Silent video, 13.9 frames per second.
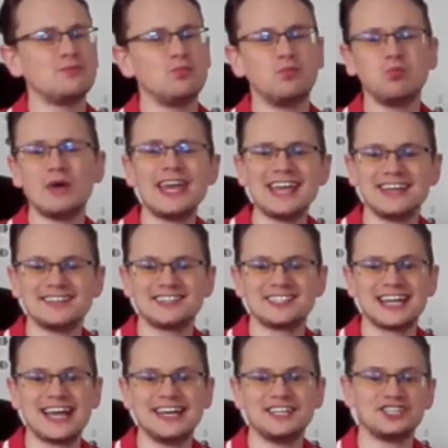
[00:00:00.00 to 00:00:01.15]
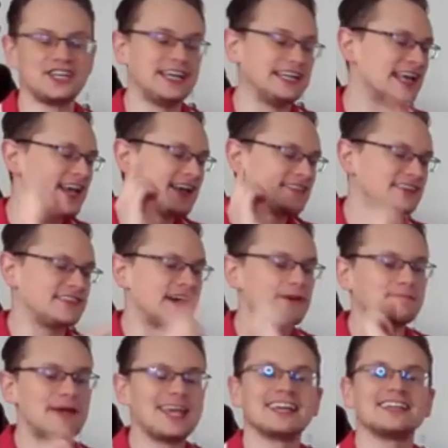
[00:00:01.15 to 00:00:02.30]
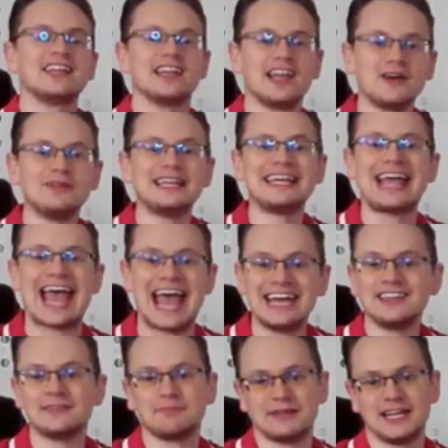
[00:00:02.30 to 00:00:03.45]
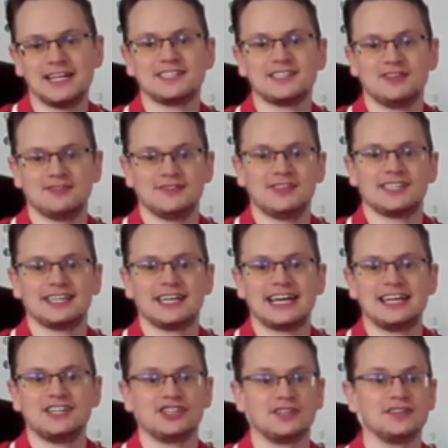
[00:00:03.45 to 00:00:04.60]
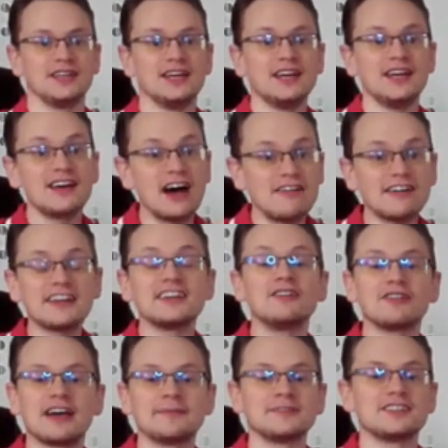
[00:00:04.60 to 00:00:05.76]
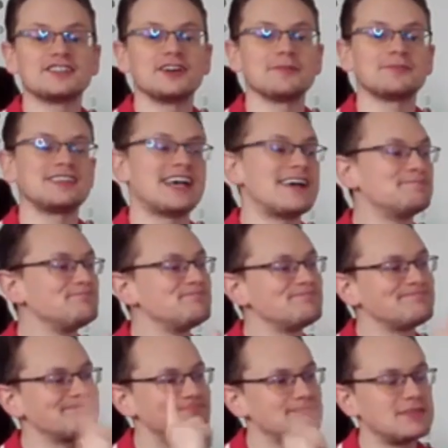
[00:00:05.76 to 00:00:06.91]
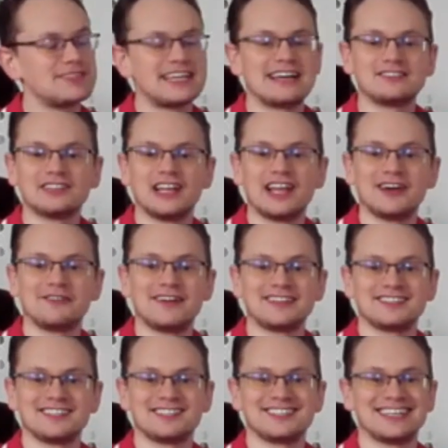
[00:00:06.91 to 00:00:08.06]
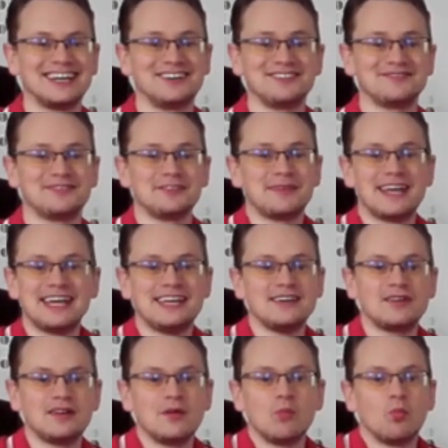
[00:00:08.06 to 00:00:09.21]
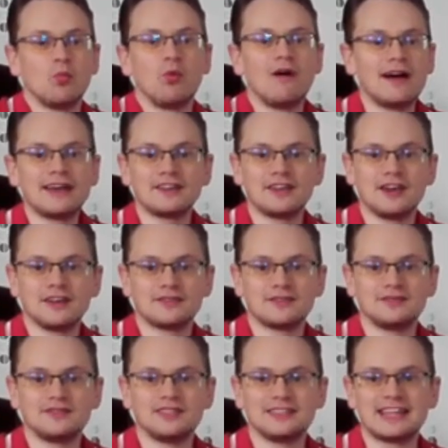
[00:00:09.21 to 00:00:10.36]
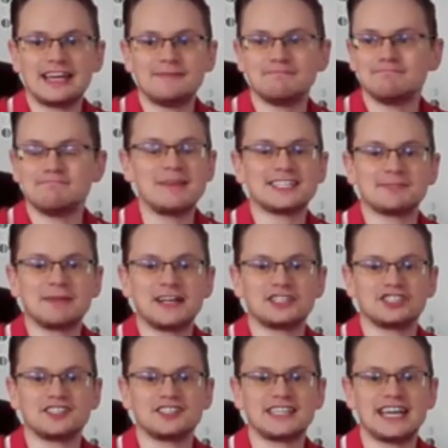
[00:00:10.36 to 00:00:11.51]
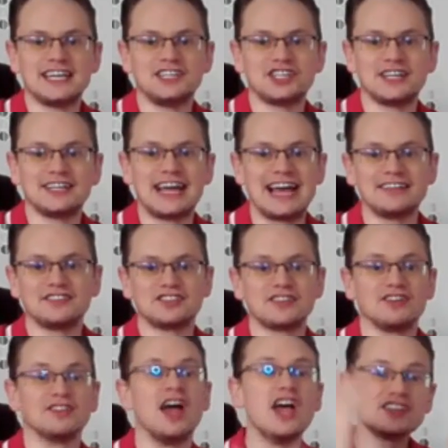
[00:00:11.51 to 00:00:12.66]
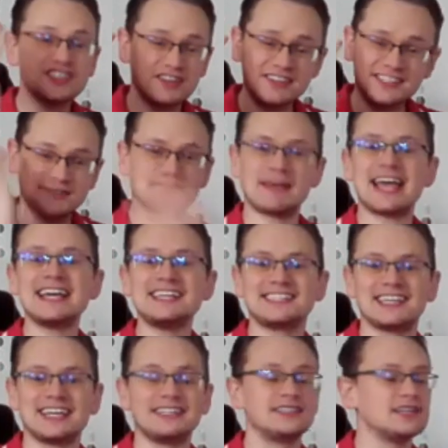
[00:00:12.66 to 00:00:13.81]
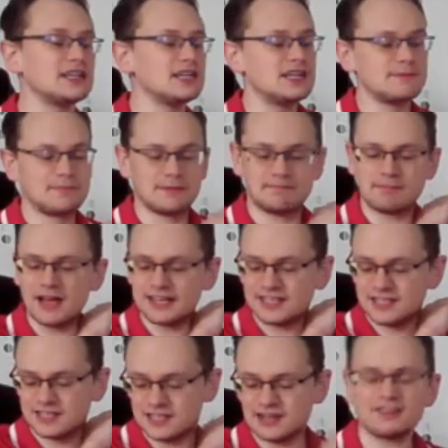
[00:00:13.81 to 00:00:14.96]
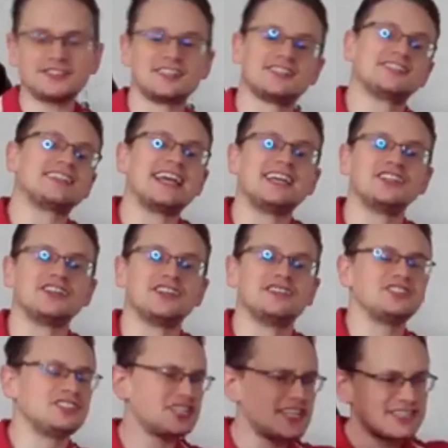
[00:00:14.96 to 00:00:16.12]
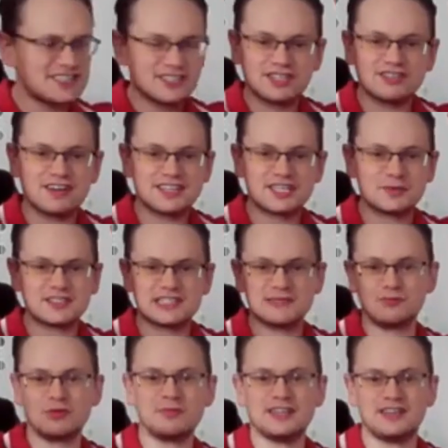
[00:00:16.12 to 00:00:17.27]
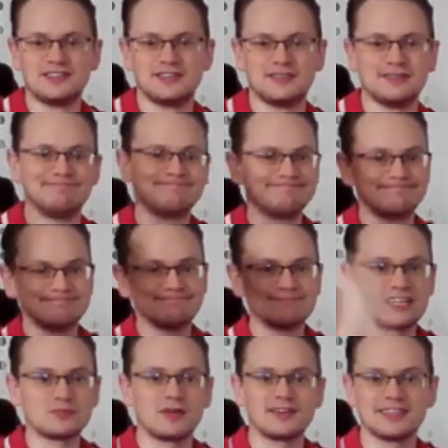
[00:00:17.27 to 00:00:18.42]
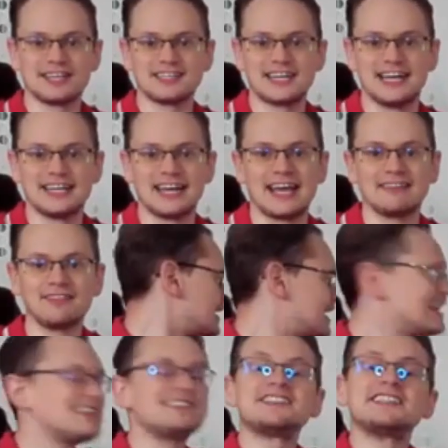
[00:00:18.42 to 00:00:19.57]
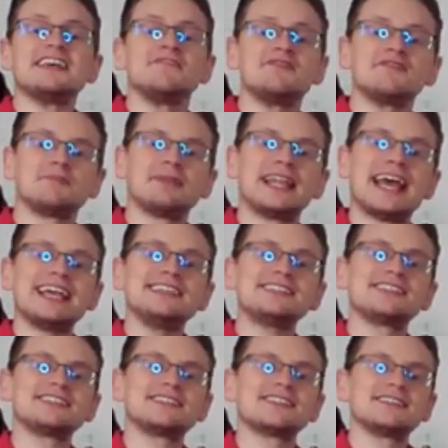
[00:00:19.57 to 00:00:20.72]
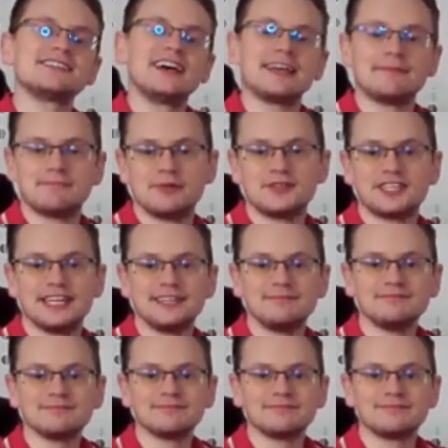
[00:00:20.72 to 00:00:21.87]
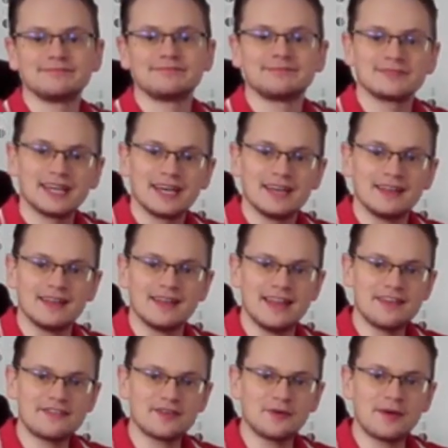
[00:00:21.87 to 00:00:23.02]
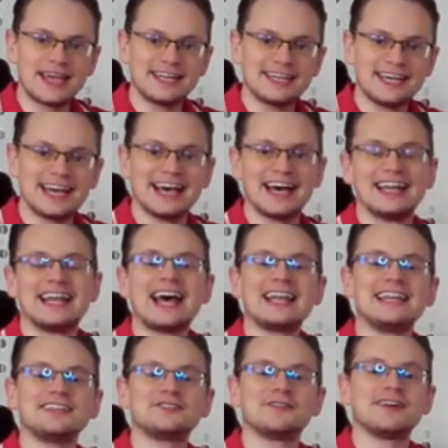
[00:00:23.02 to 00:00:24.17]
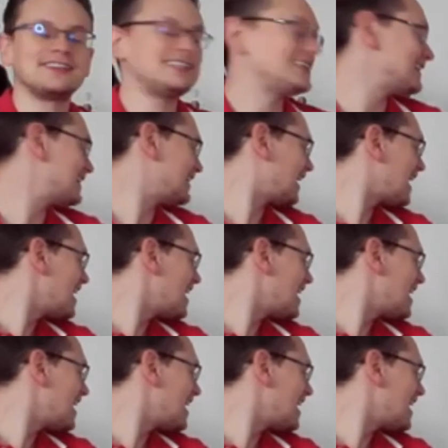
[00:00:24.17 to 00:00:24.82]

weird staging that they'll make a lowly 8th place on this occasion. I reckon it'll come in the top 10, but down on the lower end of the scale. For me, why on earth did they mismatch the staging and the song? The song is amazing, but by God, the staging. Jesus Christ, Switzerland, what were you doing? That's why I think it's getting 8th. In 7th place, I am putting Lithuania, La Lituanie.